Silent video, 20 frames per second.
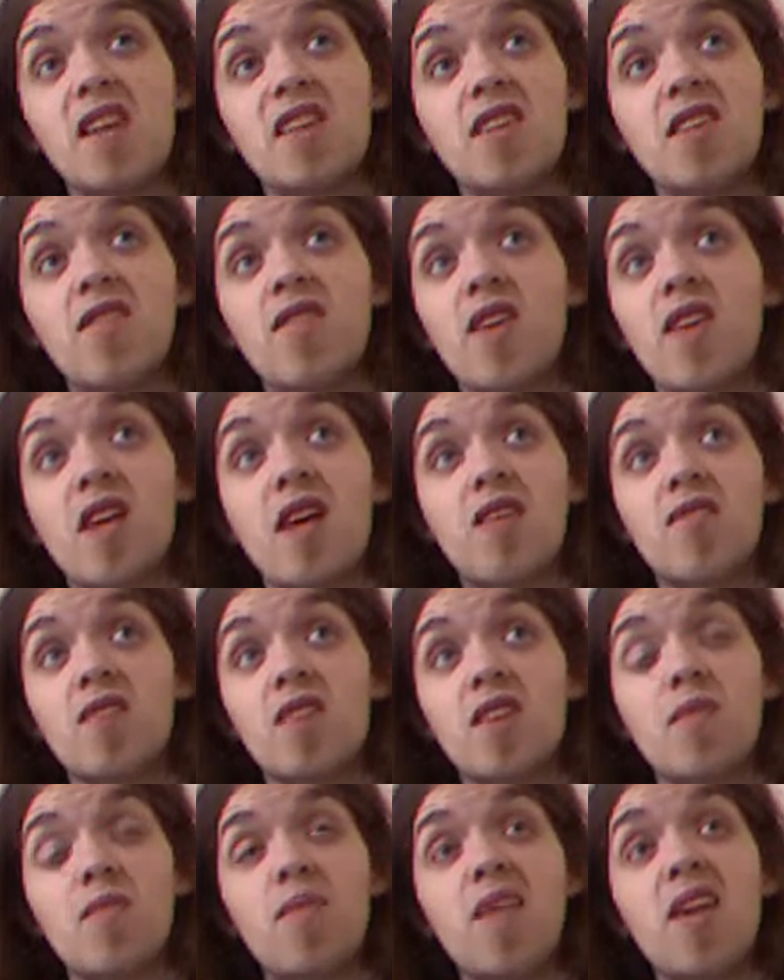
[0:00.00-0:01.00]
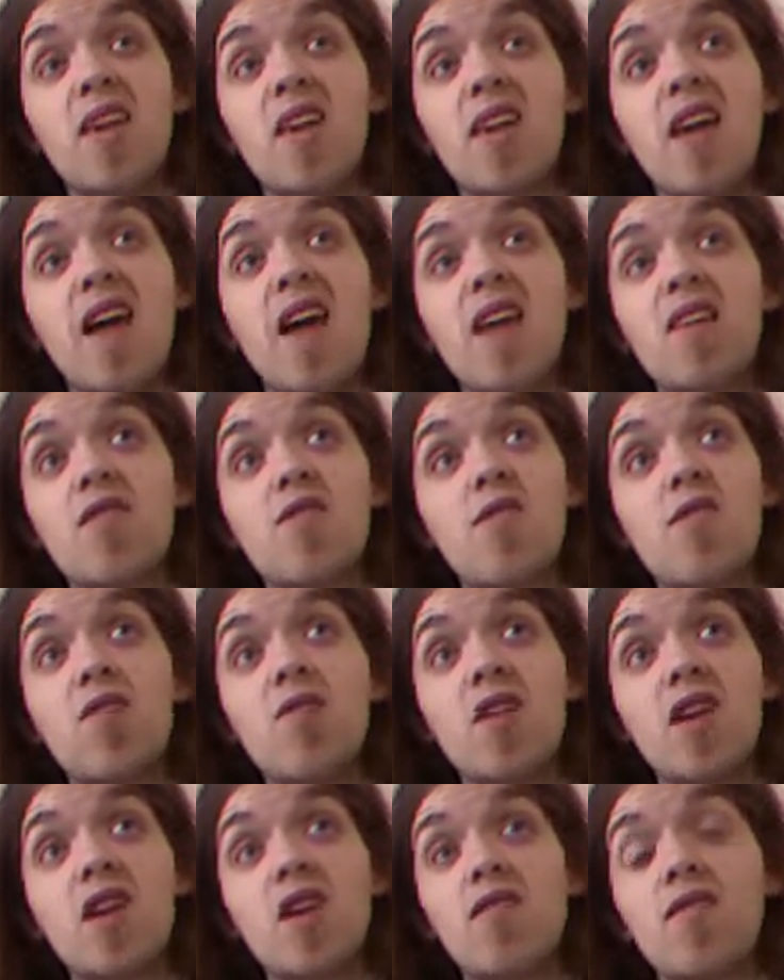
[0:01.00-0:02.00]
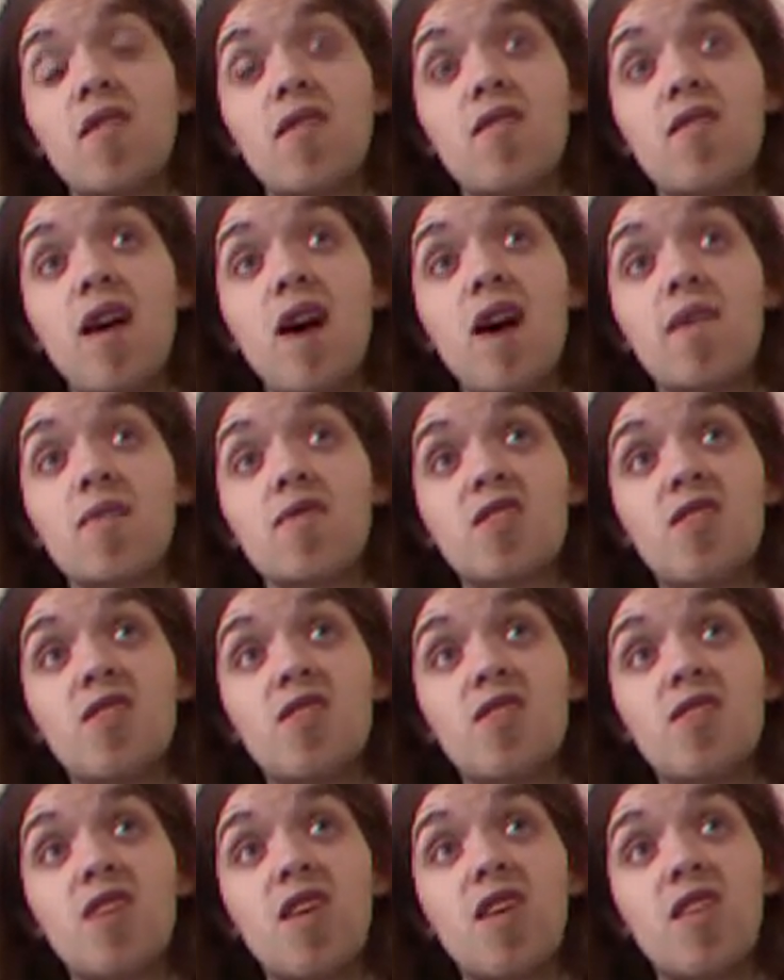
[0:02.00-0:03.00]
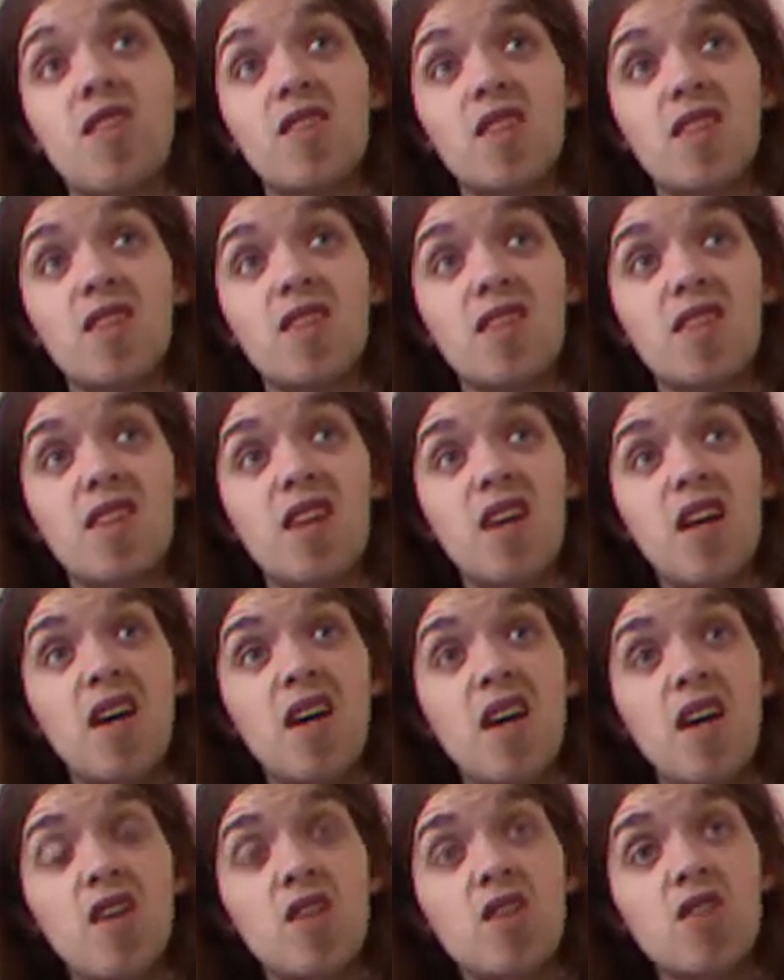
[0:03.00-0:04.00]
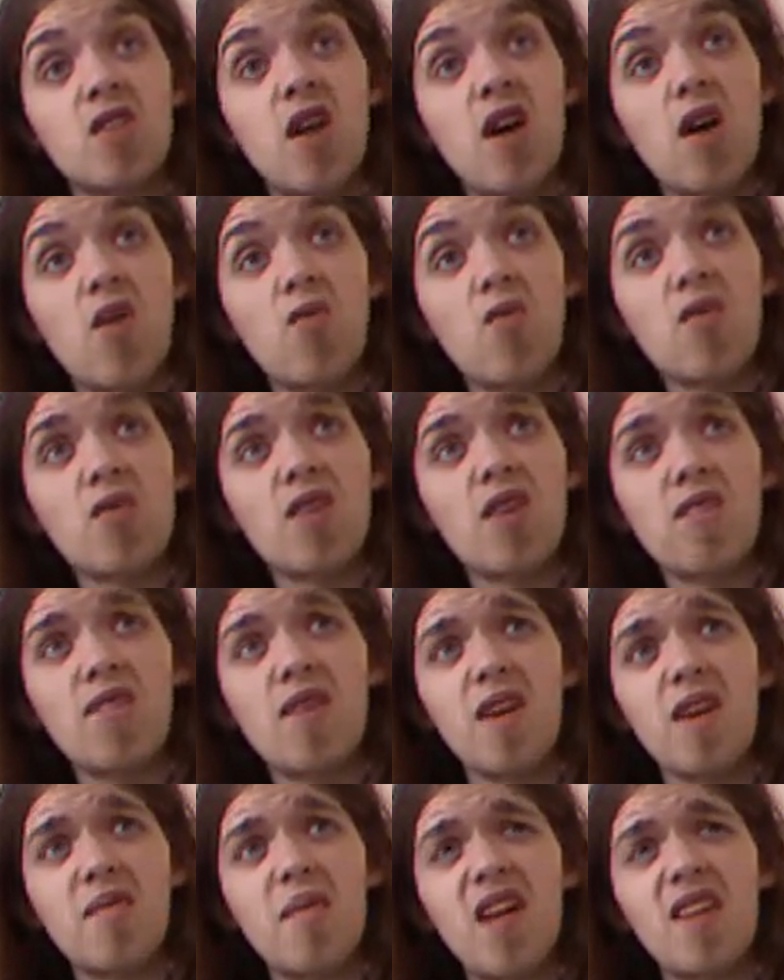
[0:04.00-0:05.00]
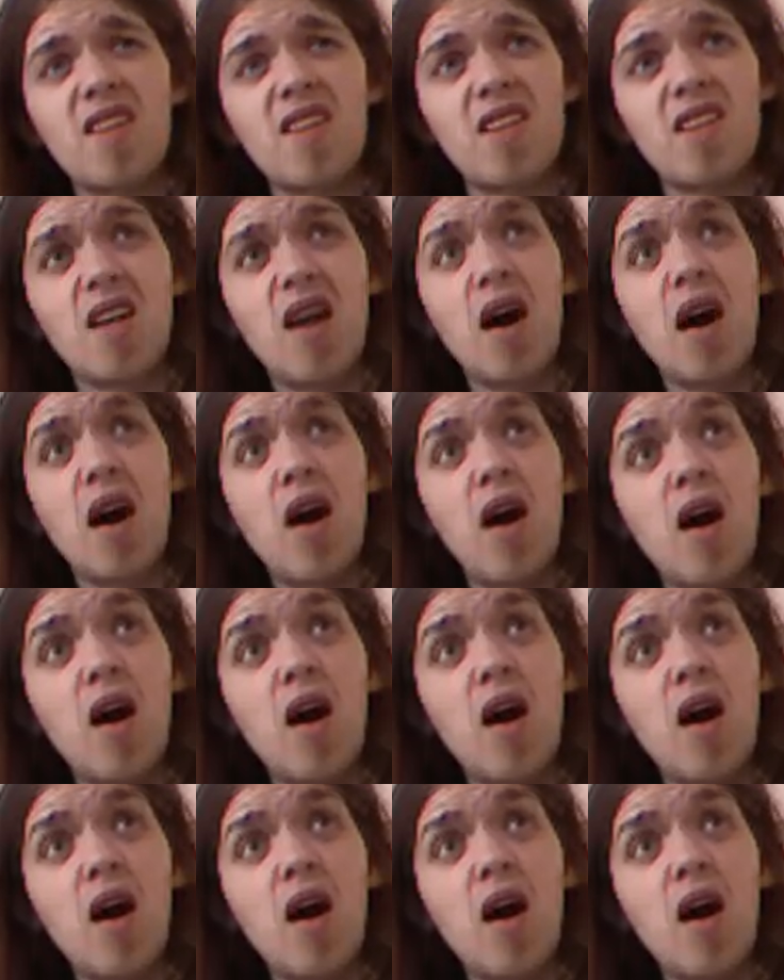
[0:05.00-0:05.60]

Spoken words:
setting. The game's a complete cakewalk, even on the absolute hardest. So, would I recommend it?